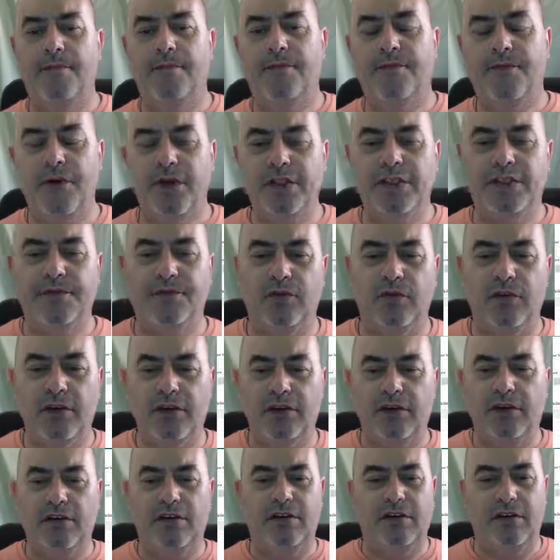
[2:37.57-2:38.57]
First of all,
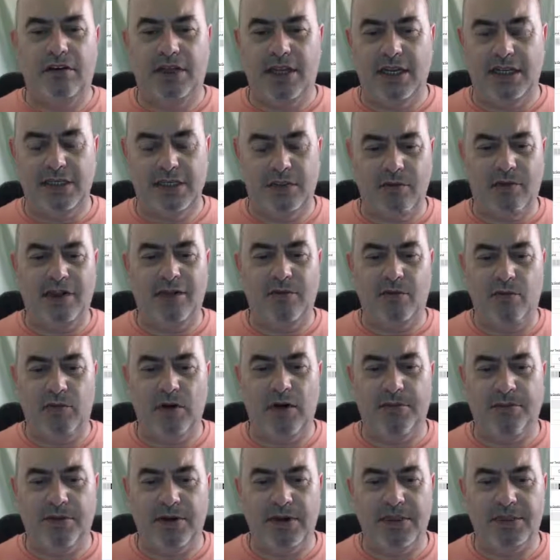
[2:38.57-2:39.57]
it gets you out of the
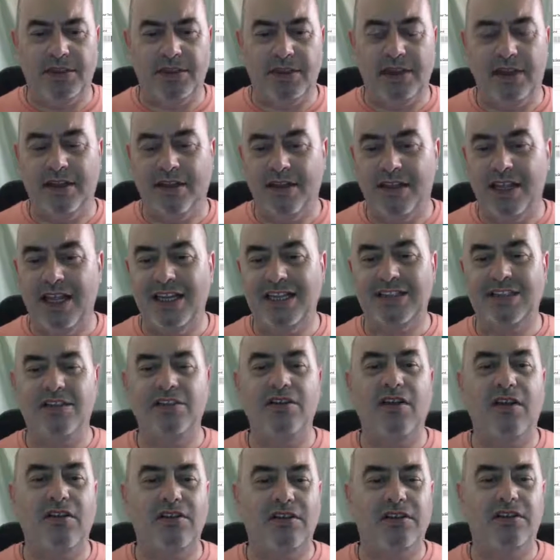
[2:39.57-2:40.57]
WordPress thing. That's
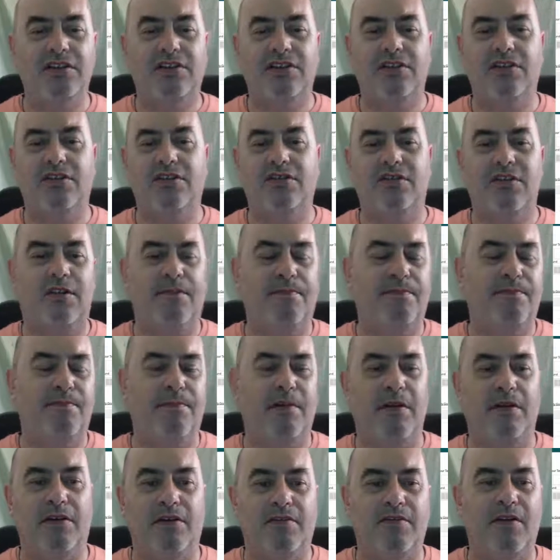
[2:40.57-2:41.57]
not such
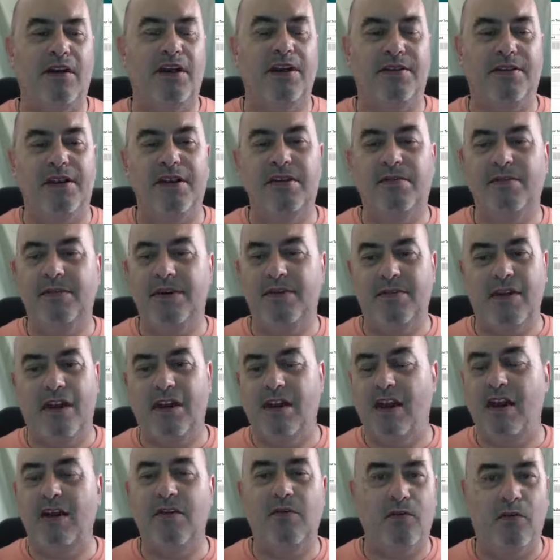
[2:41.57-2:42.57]
a great thing. I mean, I
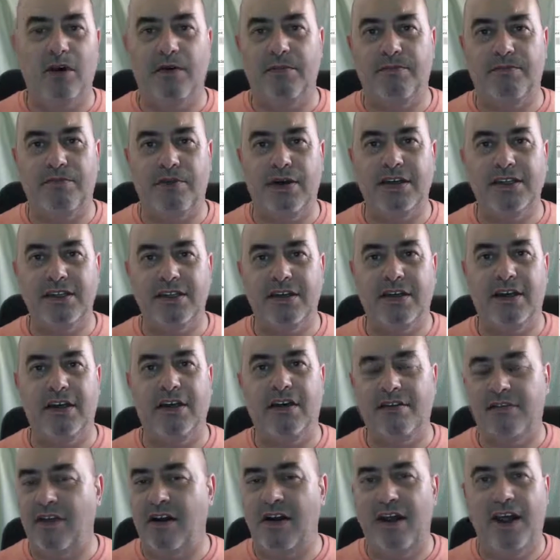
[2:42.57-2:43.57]
like WordPress.
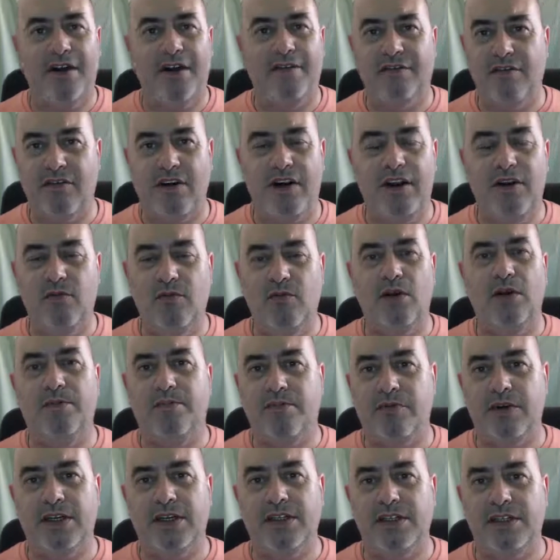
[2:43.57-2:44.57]
I have great
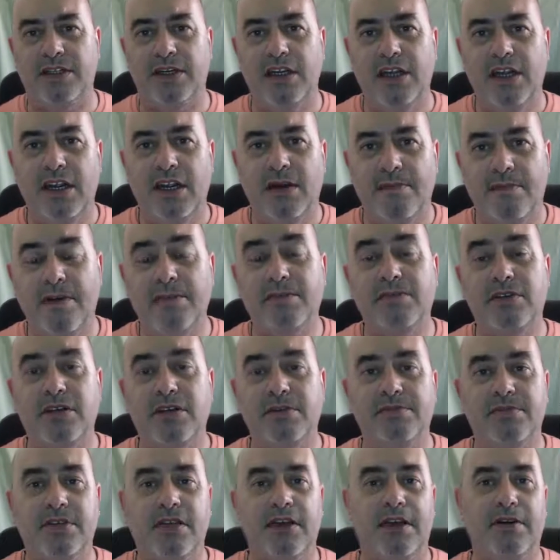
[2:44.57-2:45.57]
WordPress
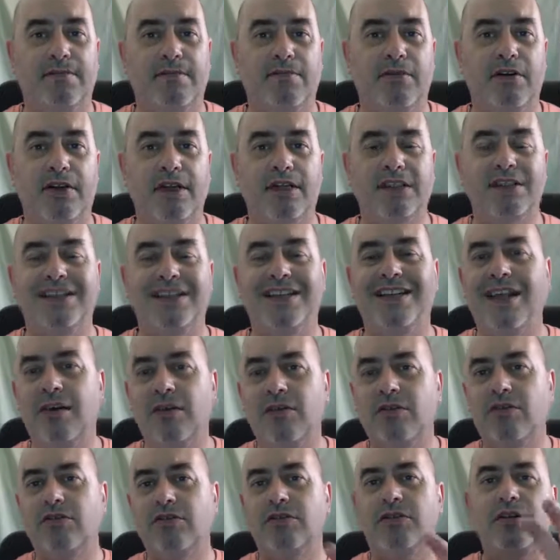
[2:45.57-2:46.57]
membership site plugins, and they
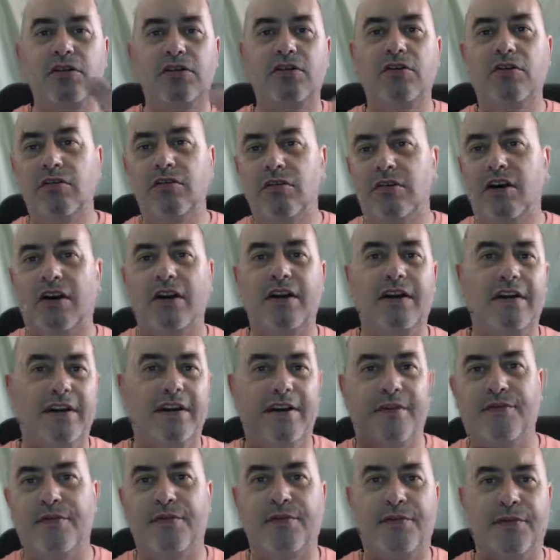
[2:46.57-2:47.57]
all do kind of
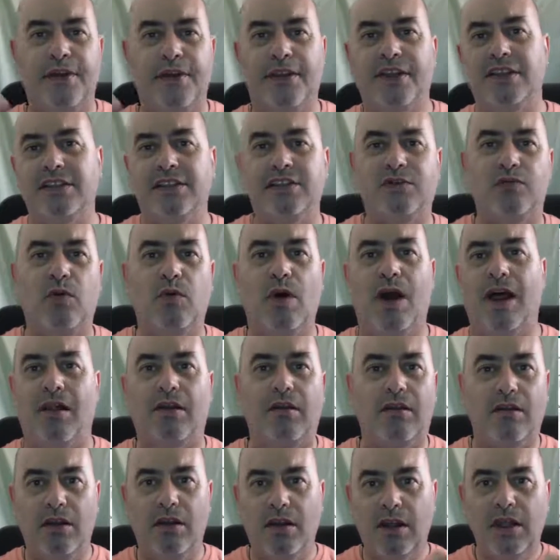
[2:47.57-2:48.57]
different things
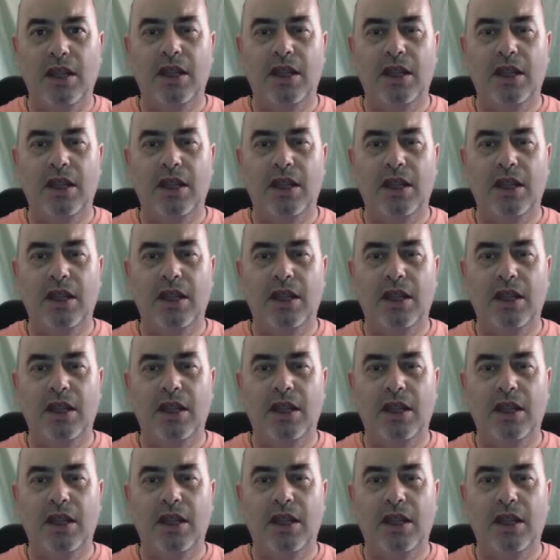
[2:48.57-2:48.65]
well.